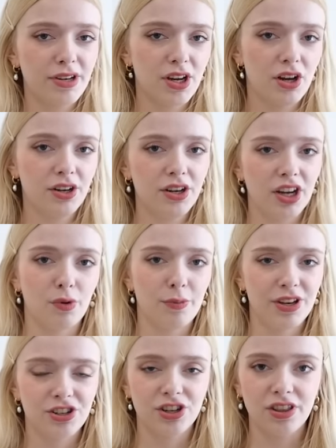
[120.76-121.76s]
about yarn, I will
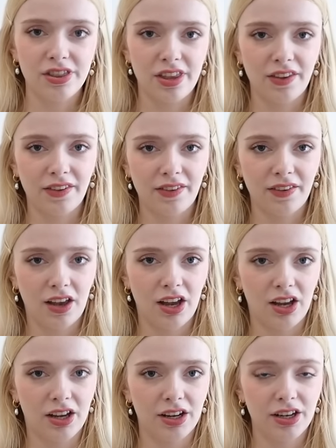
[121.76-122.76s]
mention this
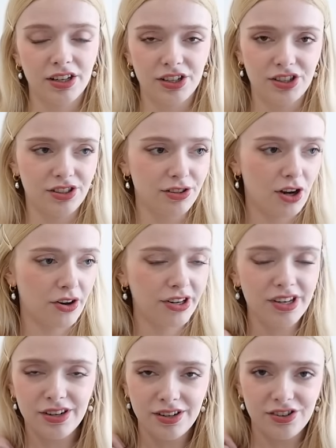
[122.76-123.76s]
uh,
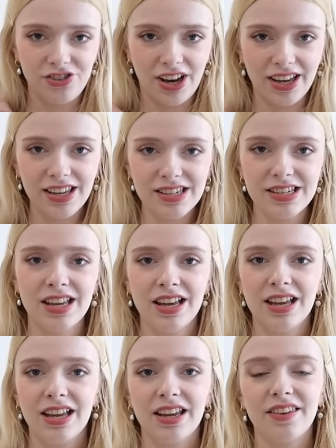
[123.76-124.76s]
cardigan jacket
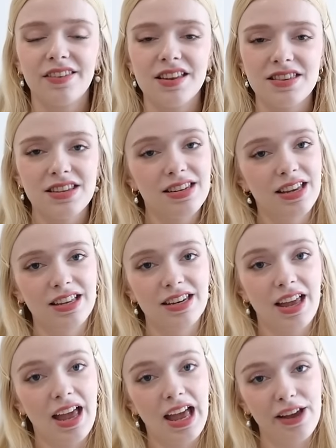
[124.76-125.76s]
is knitted
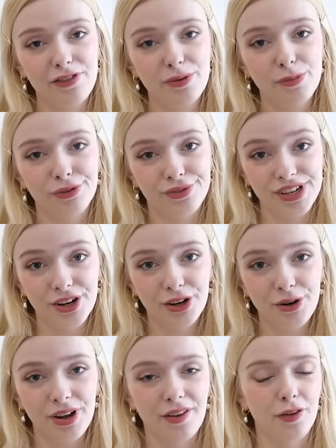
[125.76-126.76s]
in heavy merino
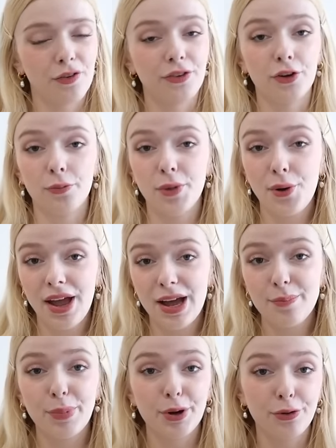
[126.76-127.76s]
and soft silk
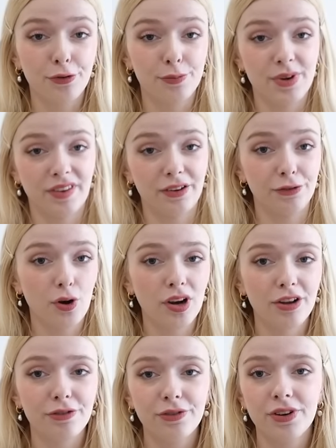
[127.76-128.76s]
mohair, both from Knitting for
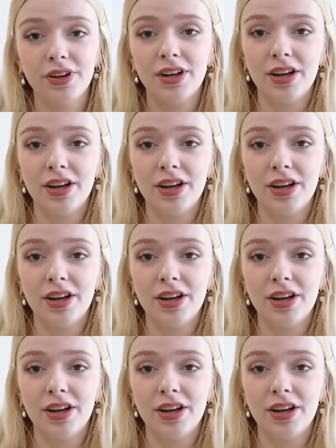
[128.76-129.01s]
Olive.